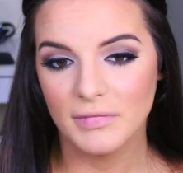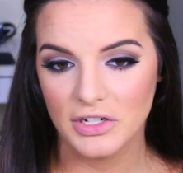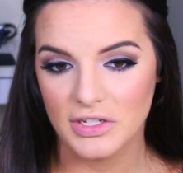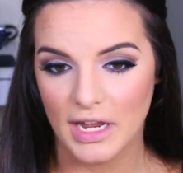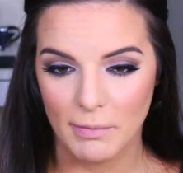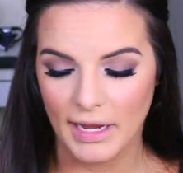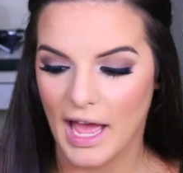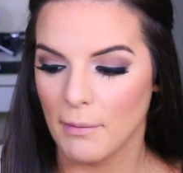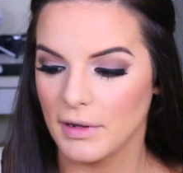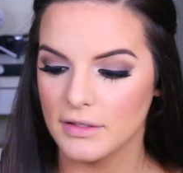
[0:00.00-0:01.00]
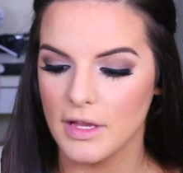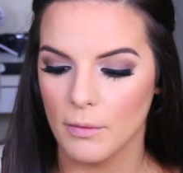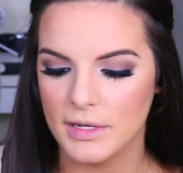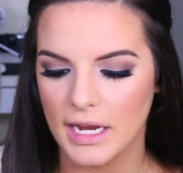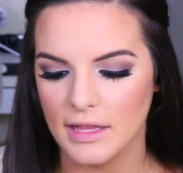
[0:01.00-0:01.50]
I just had to make it happen. So
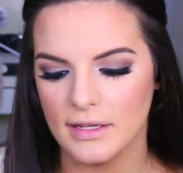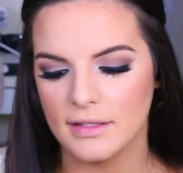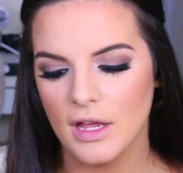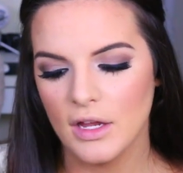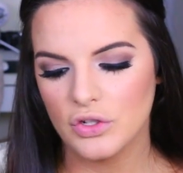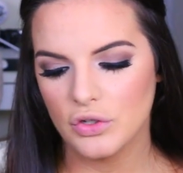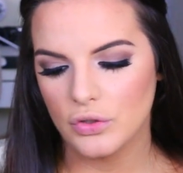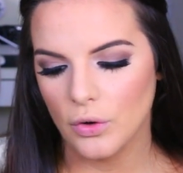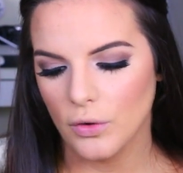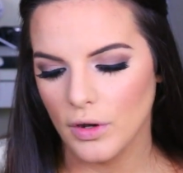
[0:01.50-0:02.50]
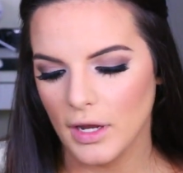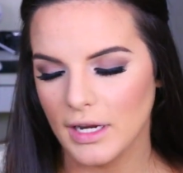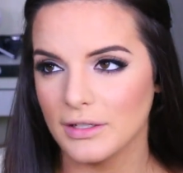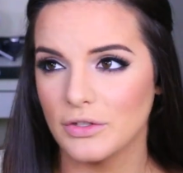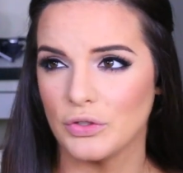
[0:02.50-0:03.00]
I'm taking this tawny,